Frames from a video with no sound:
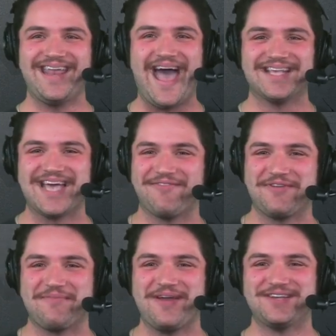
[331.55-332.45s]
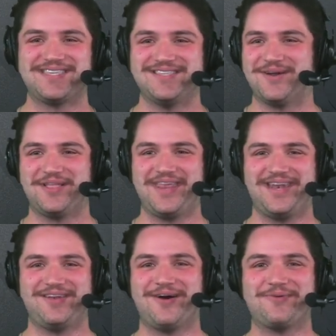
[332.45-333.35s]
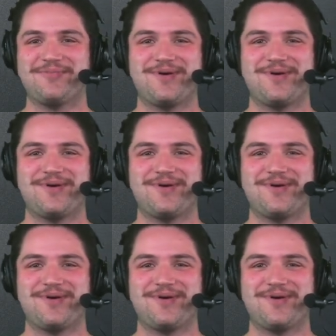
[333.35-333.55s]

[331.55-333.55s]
as Alvin Kamara said, don't let Andy Dalton run the